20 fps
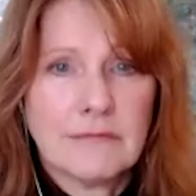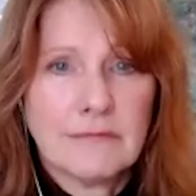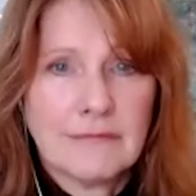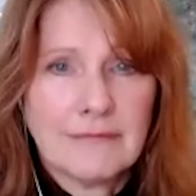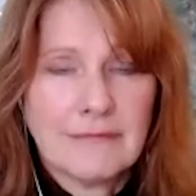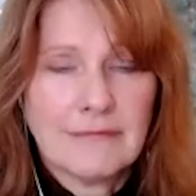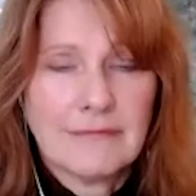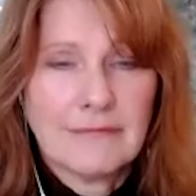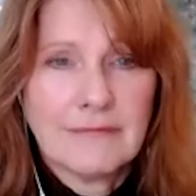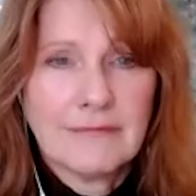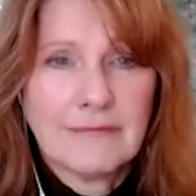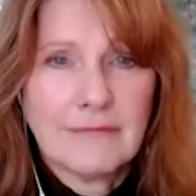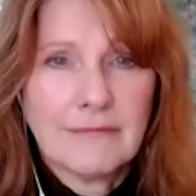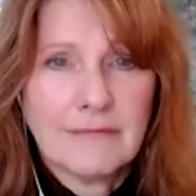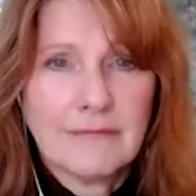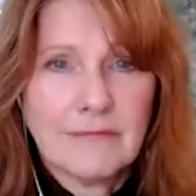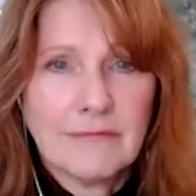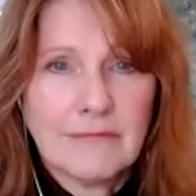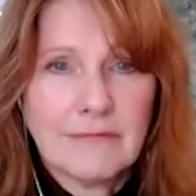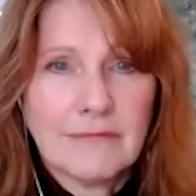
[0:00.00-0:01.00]

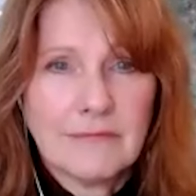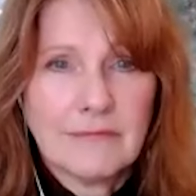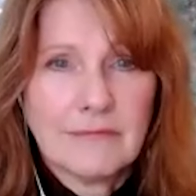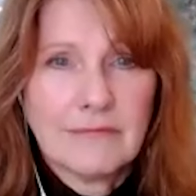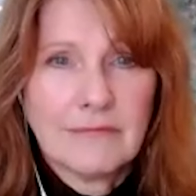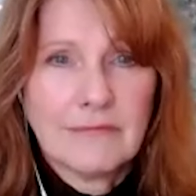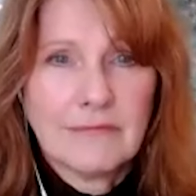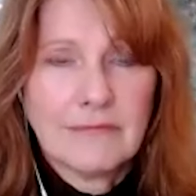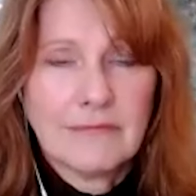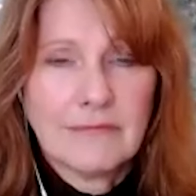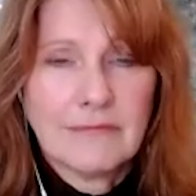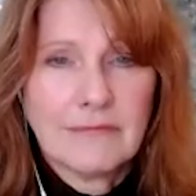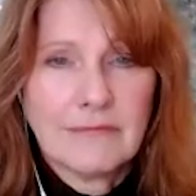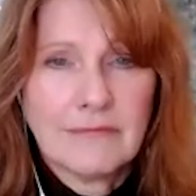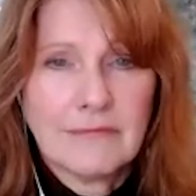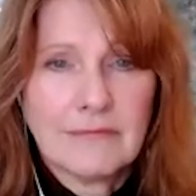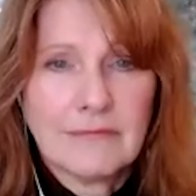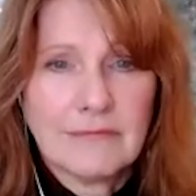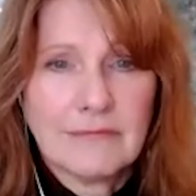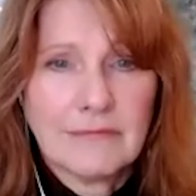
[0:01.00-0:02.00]

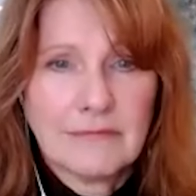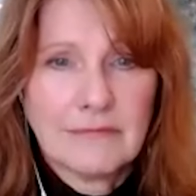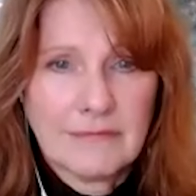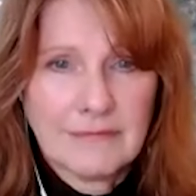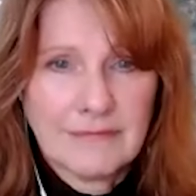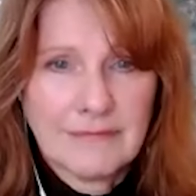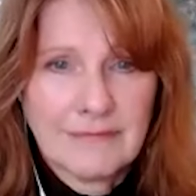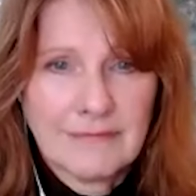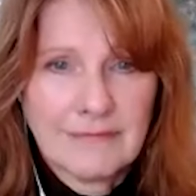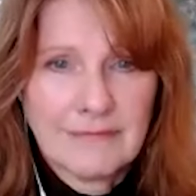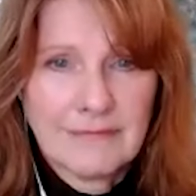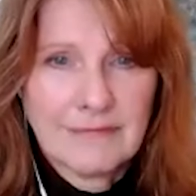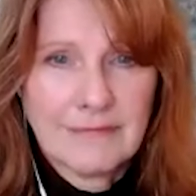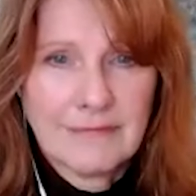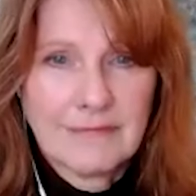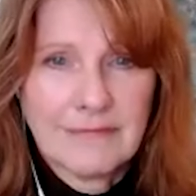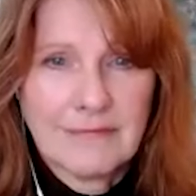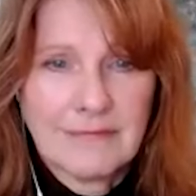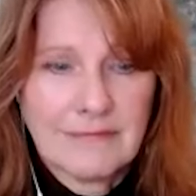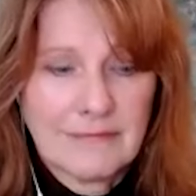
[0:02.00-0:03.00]

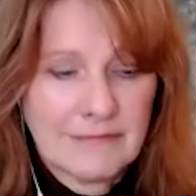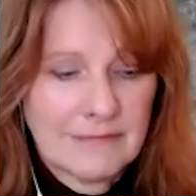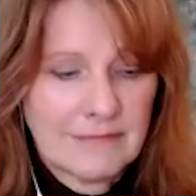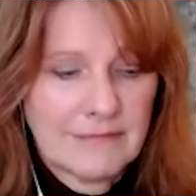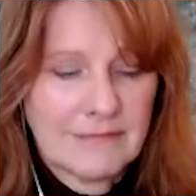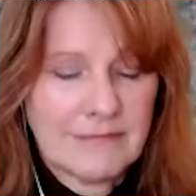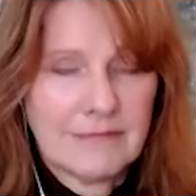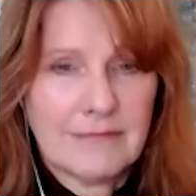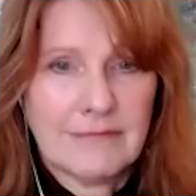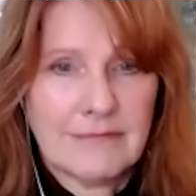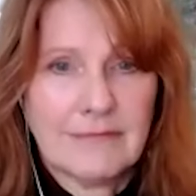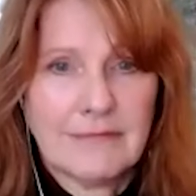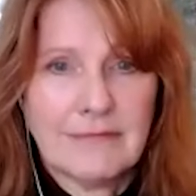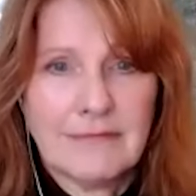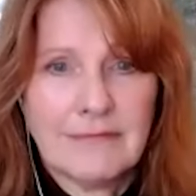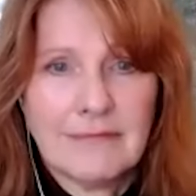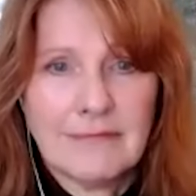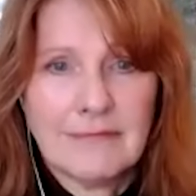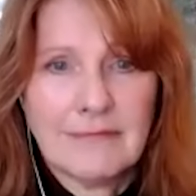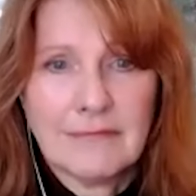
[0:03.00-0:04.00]

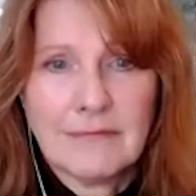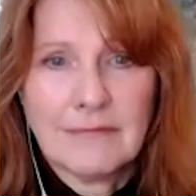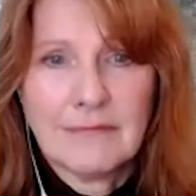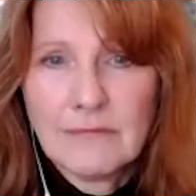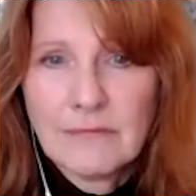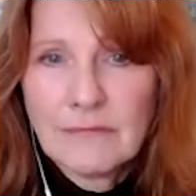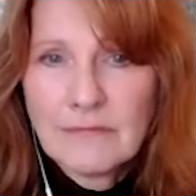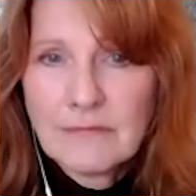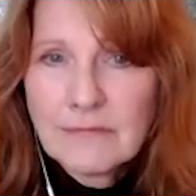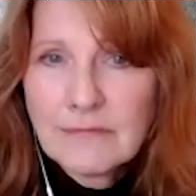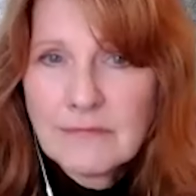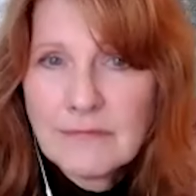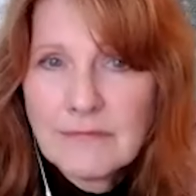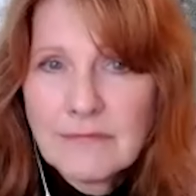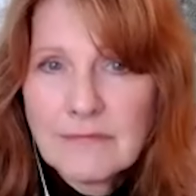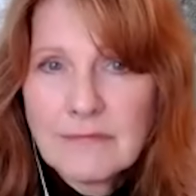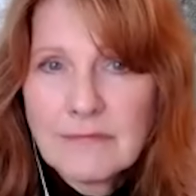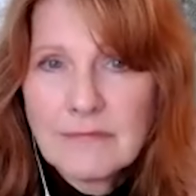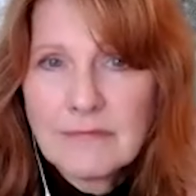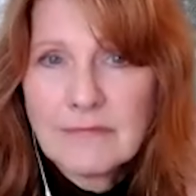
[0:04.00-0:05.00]

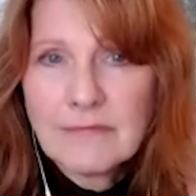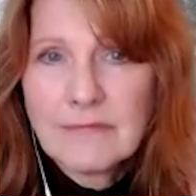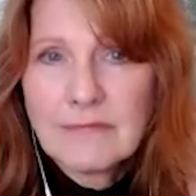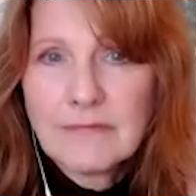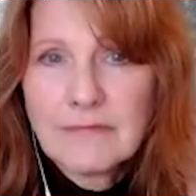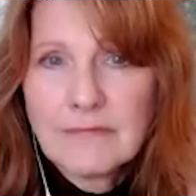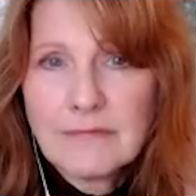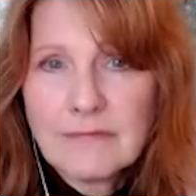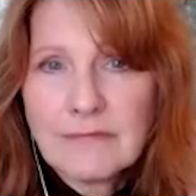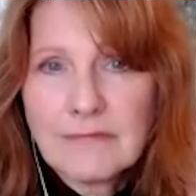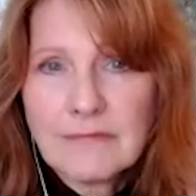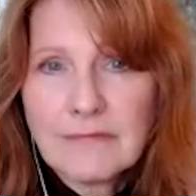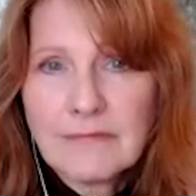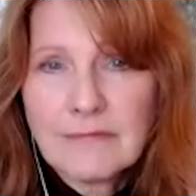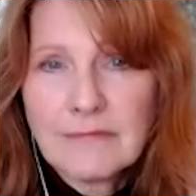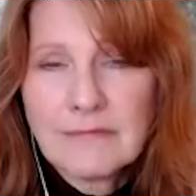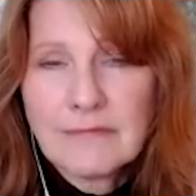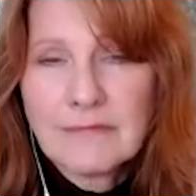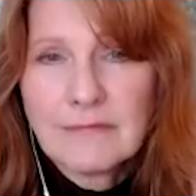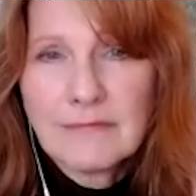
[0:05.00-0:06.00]

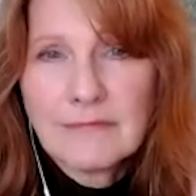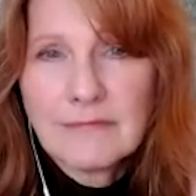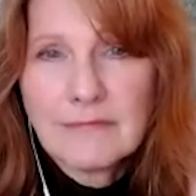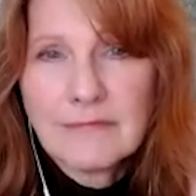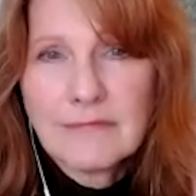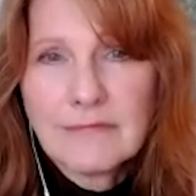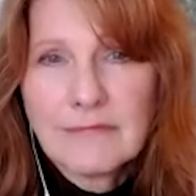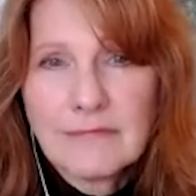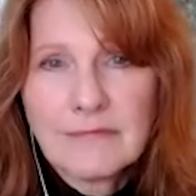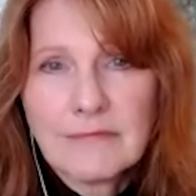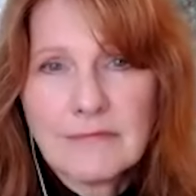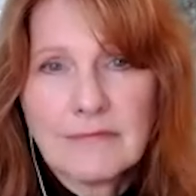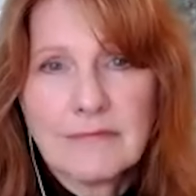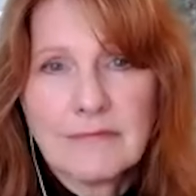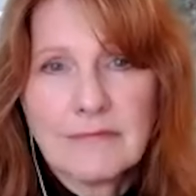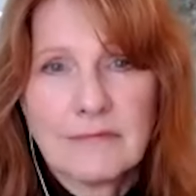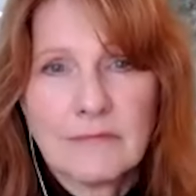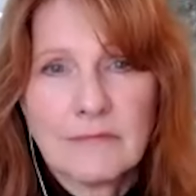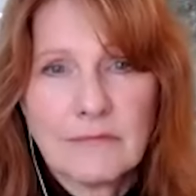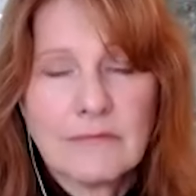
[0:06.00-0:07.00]

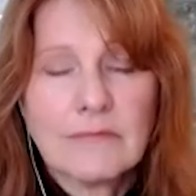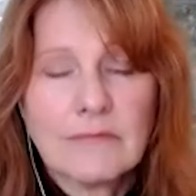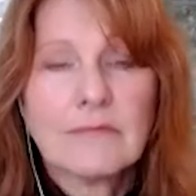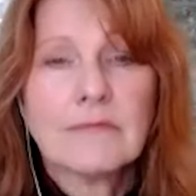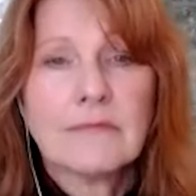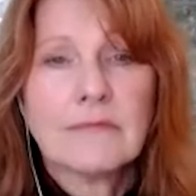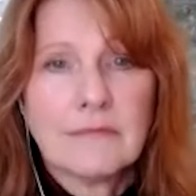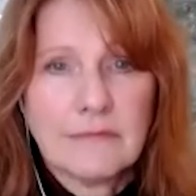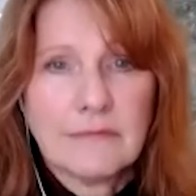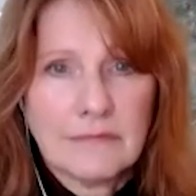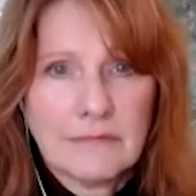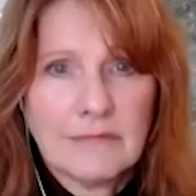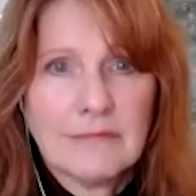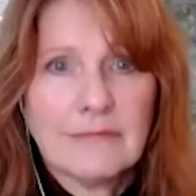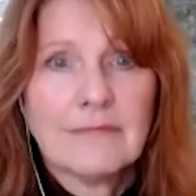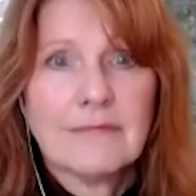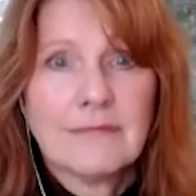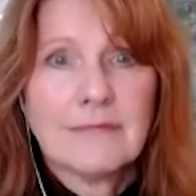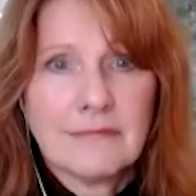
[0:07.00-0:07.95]
The person shown says nothing.